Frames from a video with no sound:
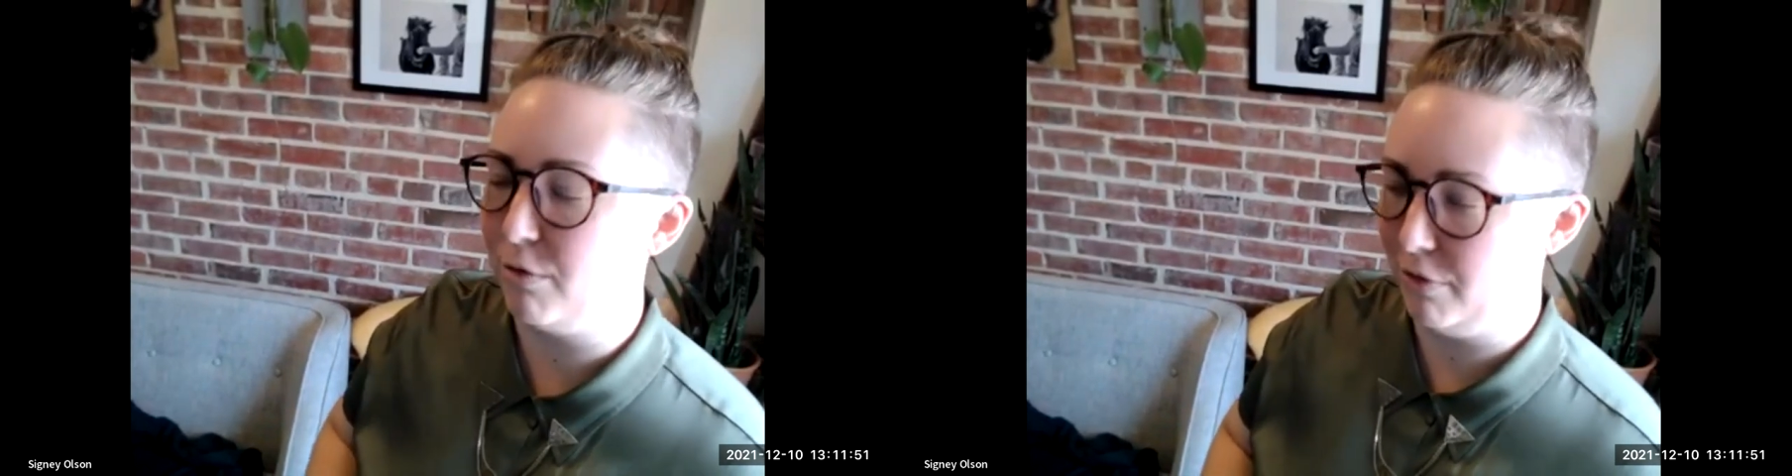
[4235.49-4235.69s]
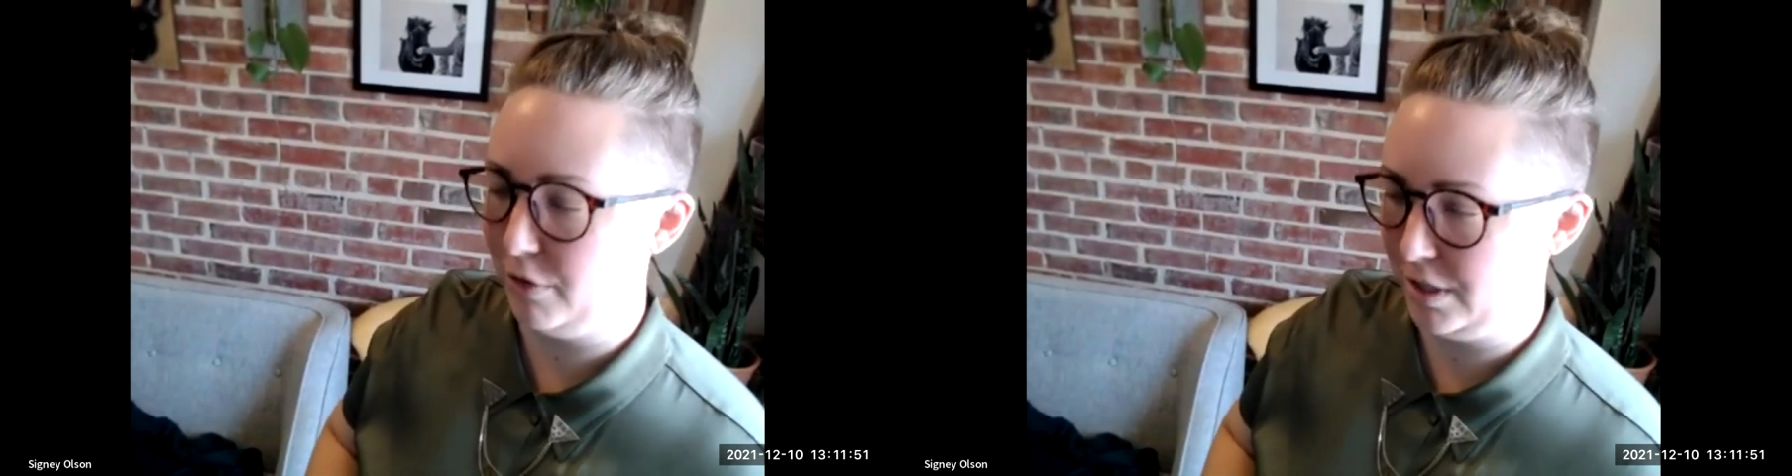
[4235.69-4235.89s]

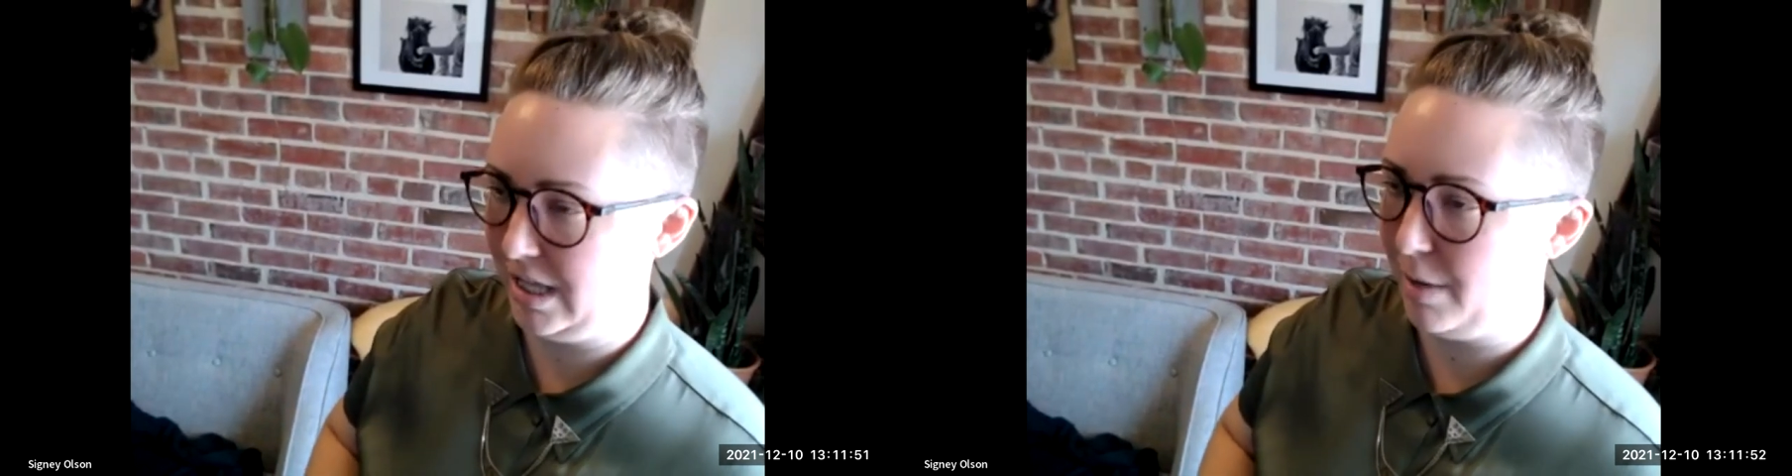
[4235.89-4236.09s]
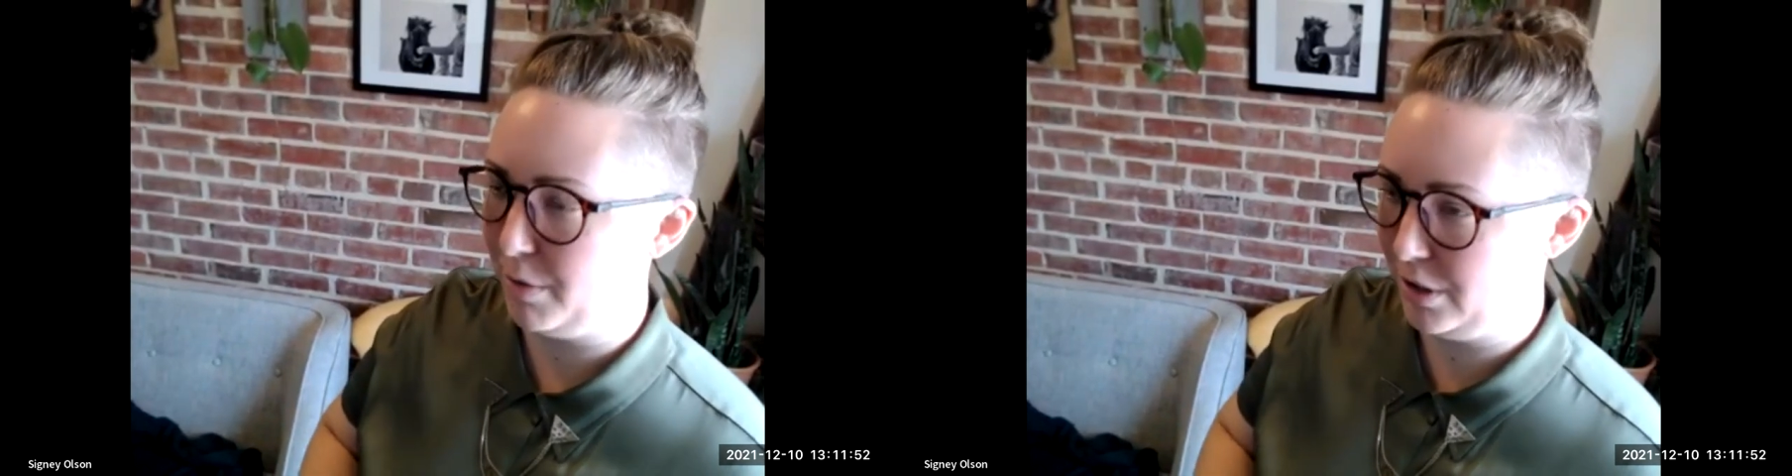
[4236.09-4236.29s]
refer to
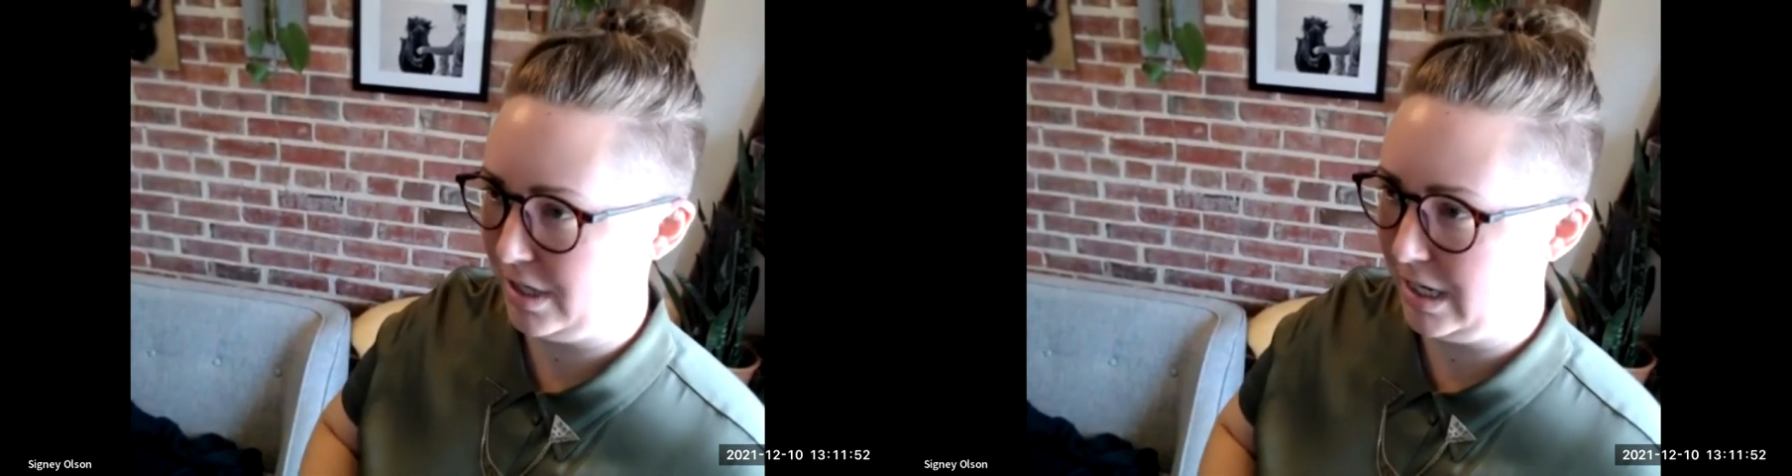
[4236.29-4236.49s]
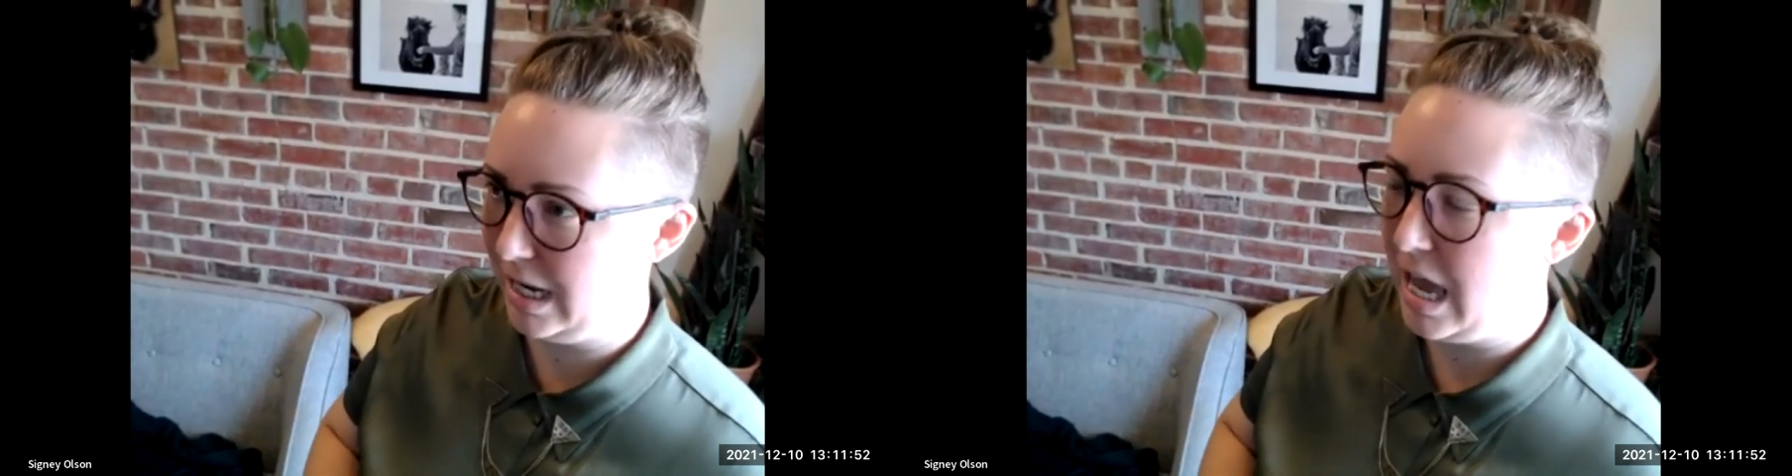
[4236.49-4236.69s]
that
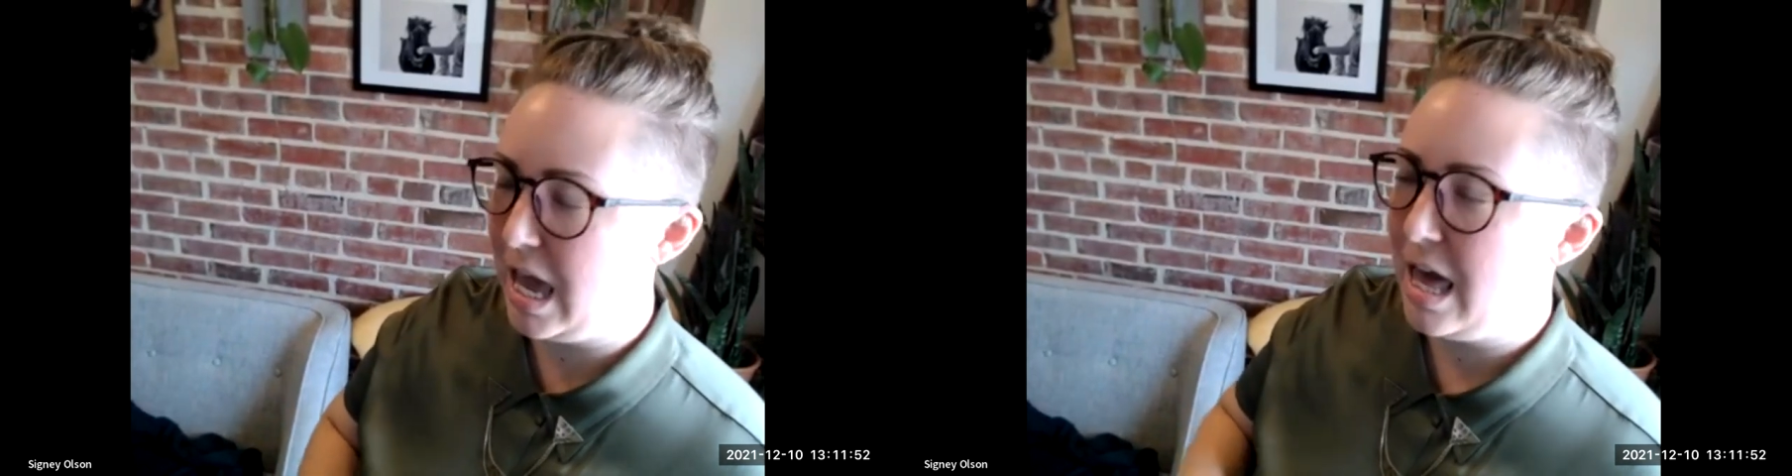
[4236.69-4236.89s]
person